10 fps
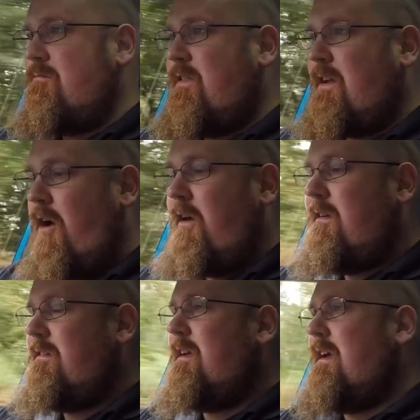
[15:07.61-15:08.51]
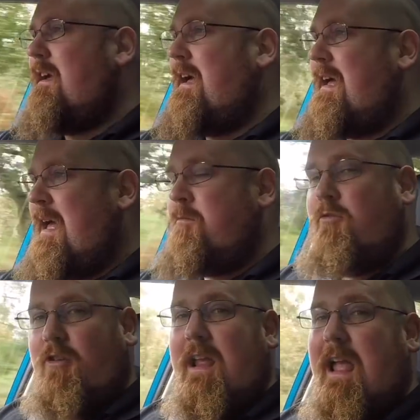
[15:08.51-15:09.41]
the guys at
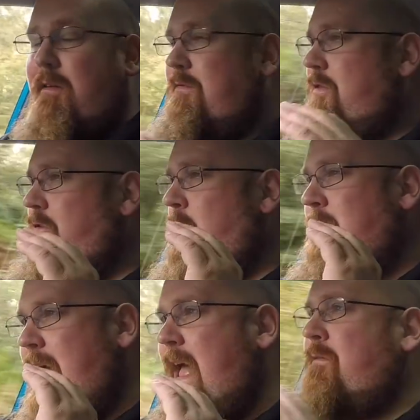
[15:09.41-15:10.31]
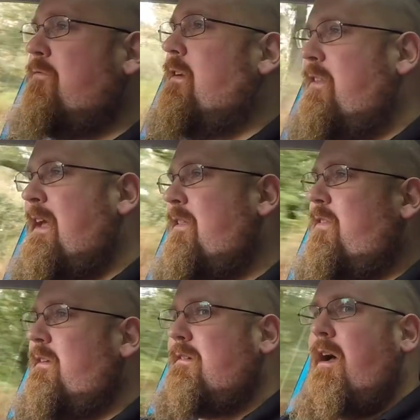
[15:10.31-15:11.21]
MG have thrown everything at
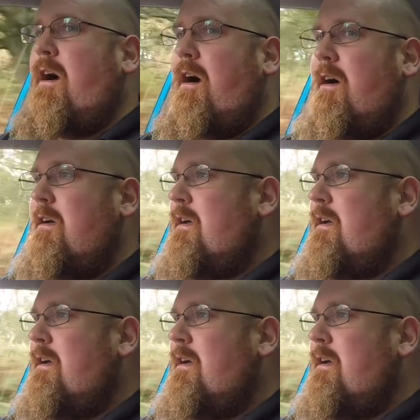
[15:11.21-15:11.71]
this car